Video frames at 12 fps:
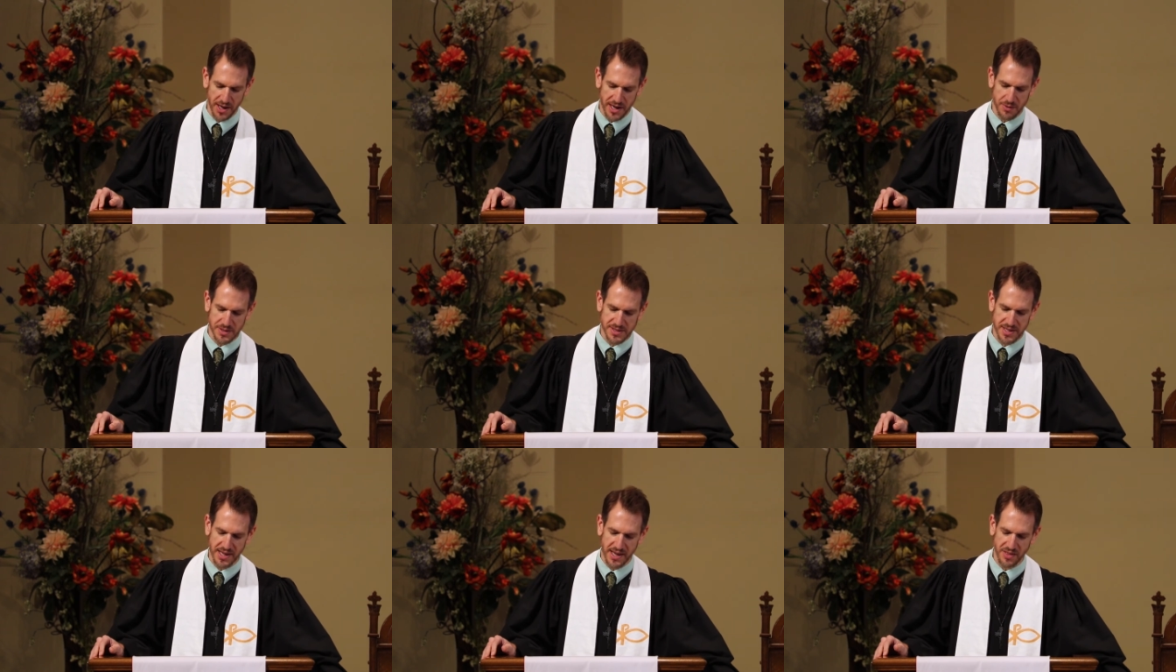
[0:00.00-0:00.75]
And I was
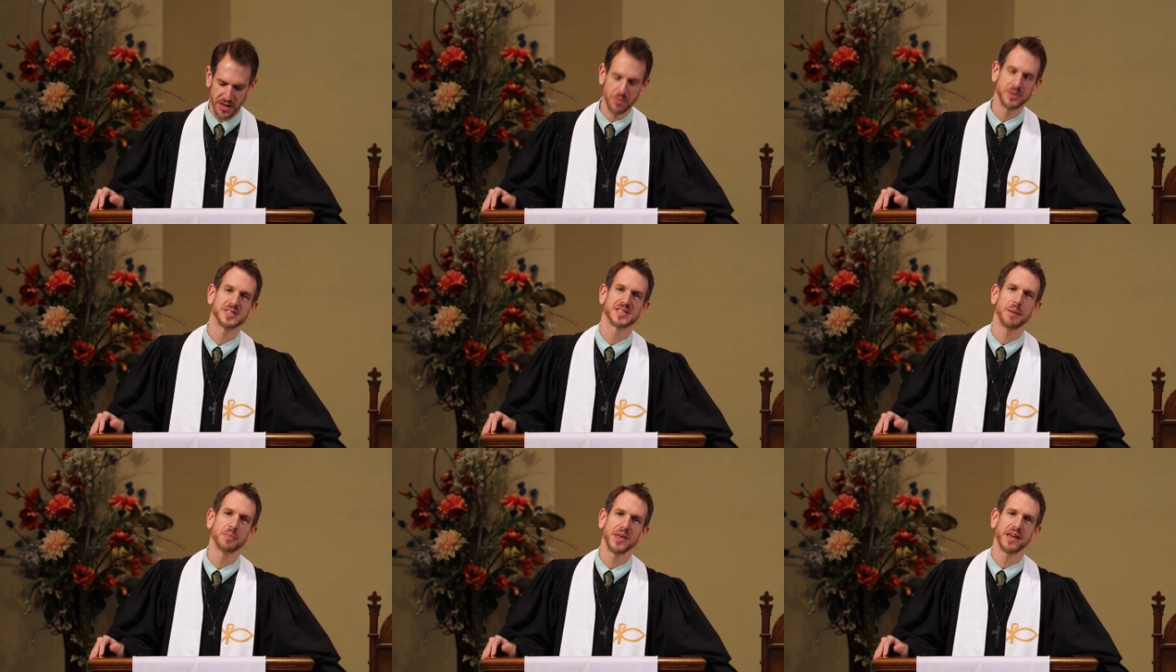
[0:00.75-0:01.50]
thinking that it was
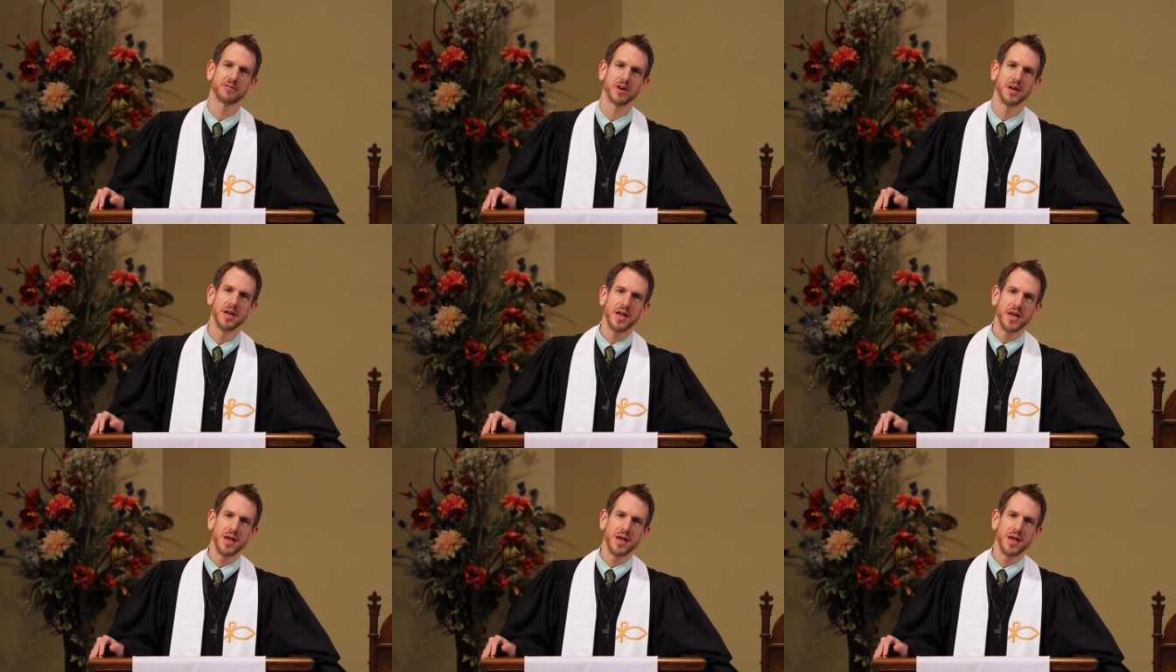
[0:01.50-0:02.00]
something of a